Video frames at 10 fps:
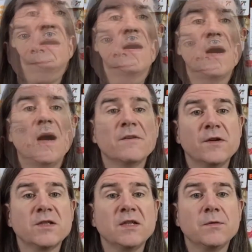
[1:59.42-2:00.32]
Our
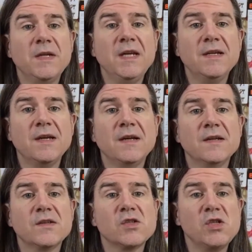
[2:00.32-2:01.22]
first ingredient
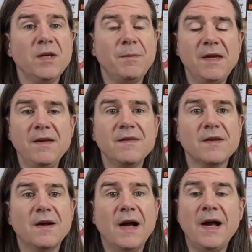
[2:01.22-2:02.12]
is chickpeas,
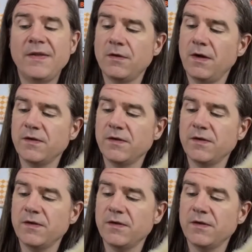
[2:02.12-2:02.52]
and they're also